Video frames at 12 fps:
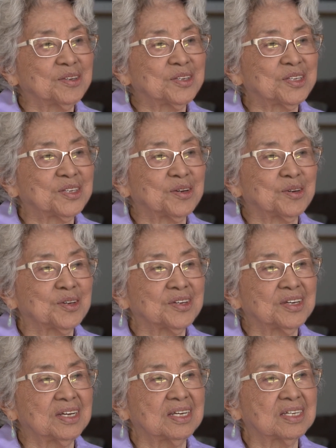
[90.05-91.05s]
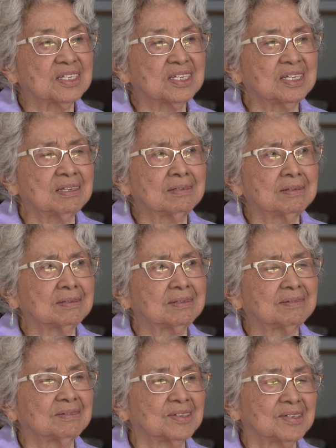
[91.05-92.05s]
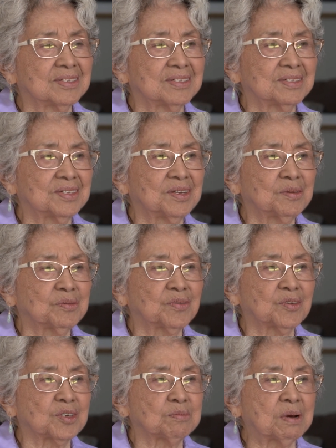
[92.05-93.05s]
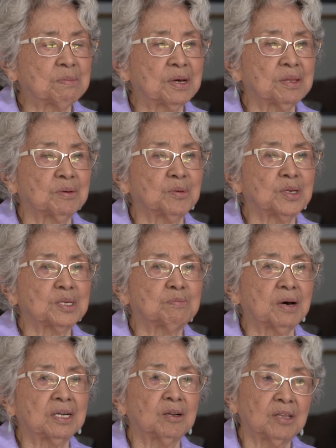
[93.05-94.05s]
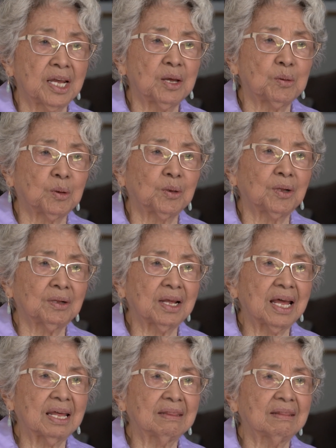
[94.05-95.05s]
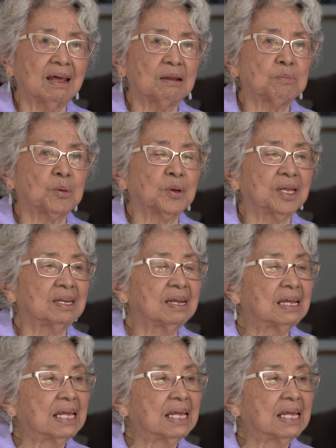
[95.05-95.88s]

so she was, of course, my mother was monolingual at that point.